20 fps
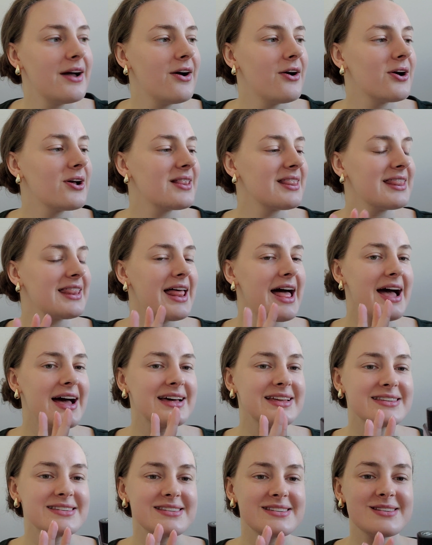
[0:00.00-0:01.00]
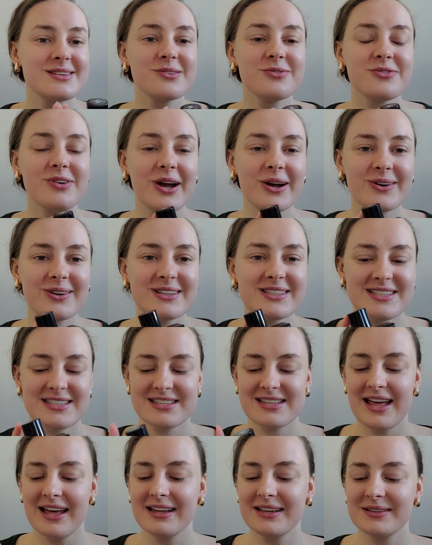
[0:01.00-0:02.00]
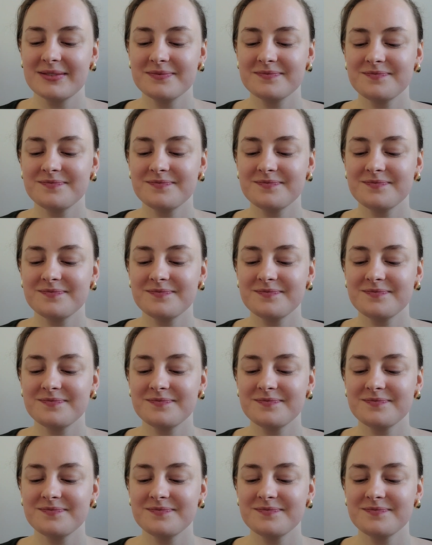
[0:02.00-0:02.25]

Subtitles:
our last fragrance then